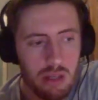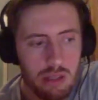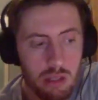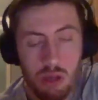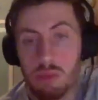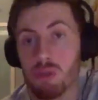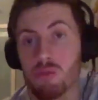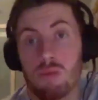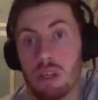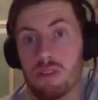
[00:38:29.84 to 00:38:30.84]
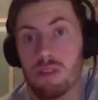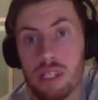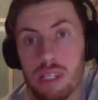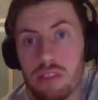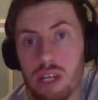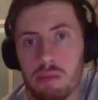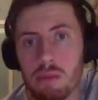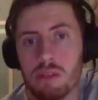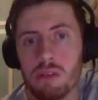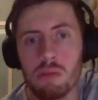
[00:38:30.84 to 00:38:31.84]
you know, I mean, you, as it, like I said, I
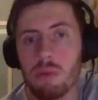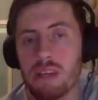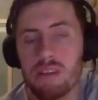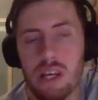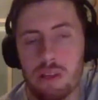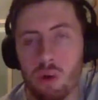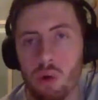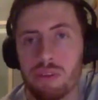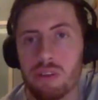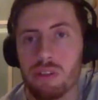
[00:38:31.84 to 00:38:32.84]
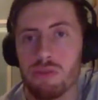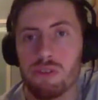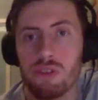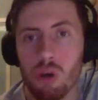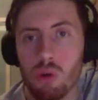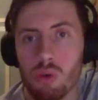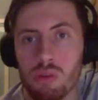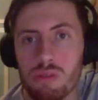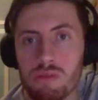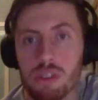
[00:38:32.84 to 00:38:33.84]
mean, you're a best-selling author. You've
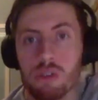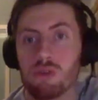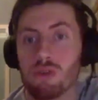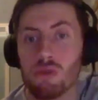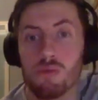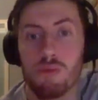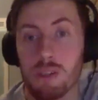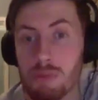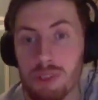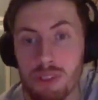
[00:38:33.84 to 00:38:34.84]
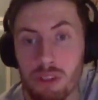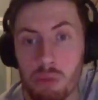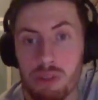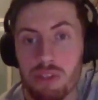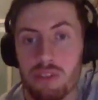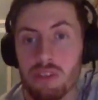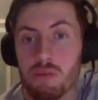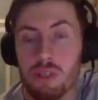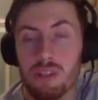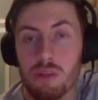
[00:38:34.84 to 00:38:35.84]
sold, you know, two multi-million dollar businesses
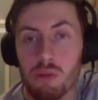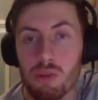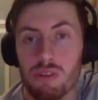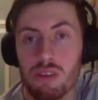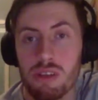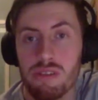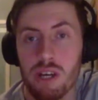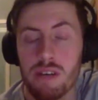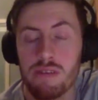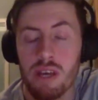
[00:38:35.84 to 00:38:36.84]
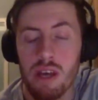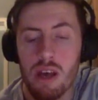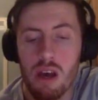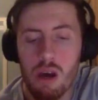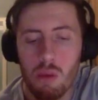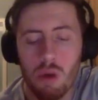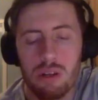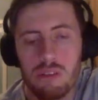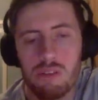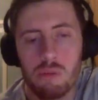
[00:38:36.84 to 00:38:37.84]
by the time you were thirty-five.
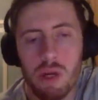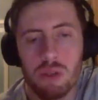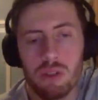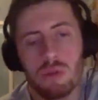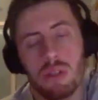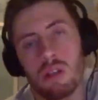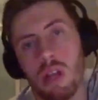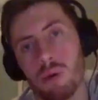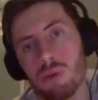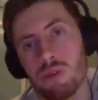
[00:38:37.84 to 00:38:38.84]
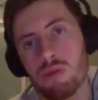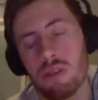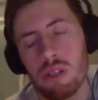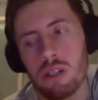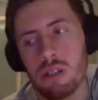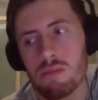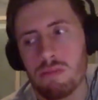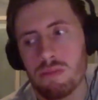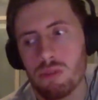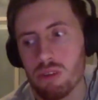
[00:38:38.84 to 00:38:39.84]
What is it about you that allowed you to
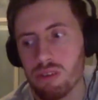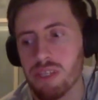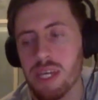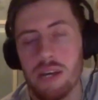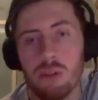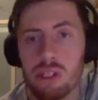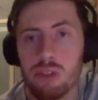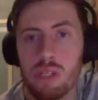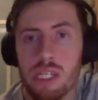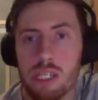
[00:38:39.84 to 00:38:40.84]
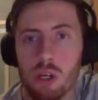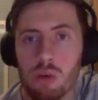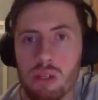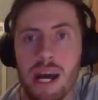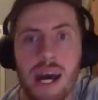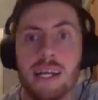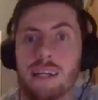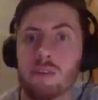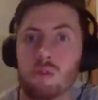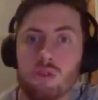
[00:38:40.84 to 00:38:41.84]
sort of kill your ego and
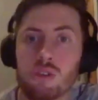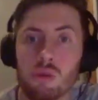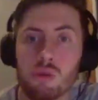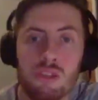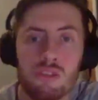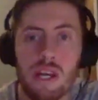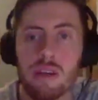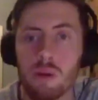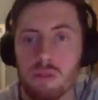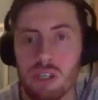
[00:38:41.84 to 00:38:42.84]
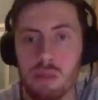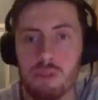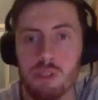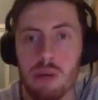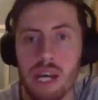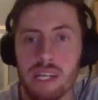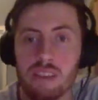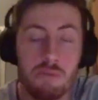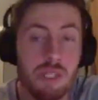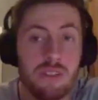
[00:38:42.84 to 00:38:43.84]
hire those coaches that are outside
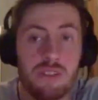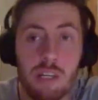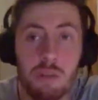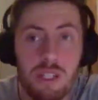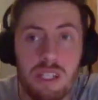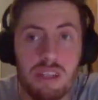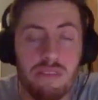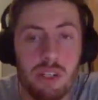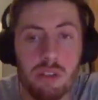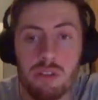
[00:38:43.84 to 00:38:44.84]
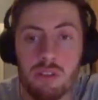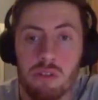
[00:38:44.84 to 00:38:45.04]
perspective? Because that's pretty difficult to